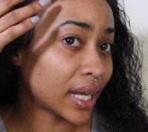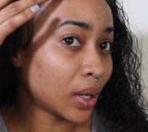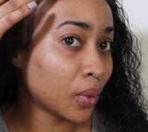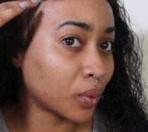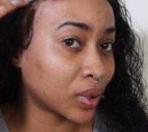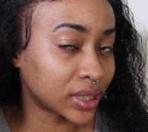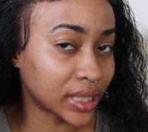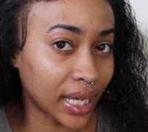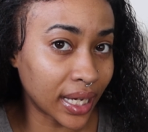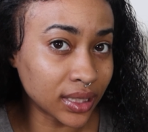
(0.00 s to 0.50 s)
didn't
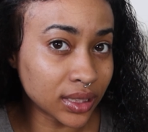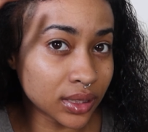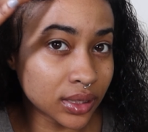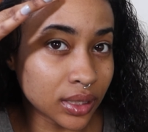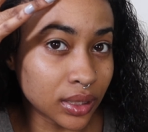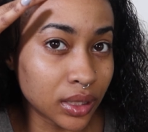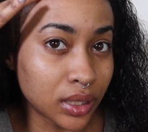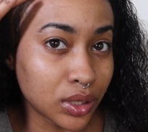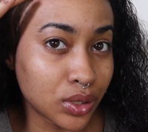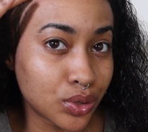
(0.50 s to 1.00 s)
want the edges
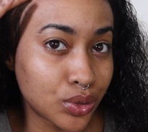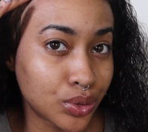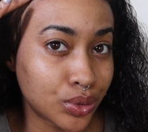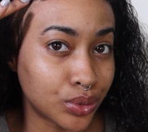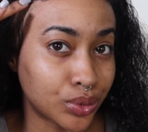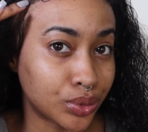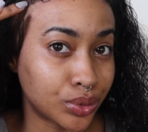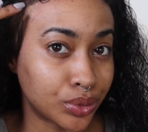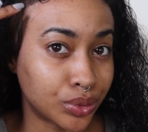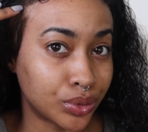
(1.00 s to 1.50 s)
to look
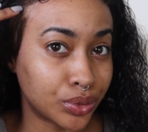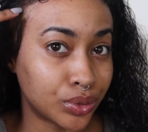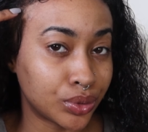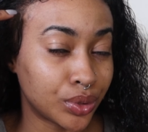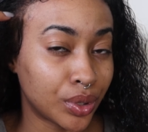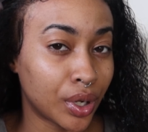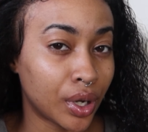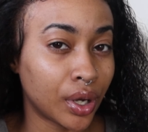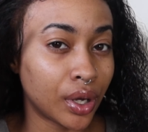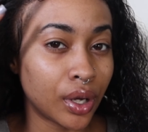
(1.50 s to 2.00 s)
too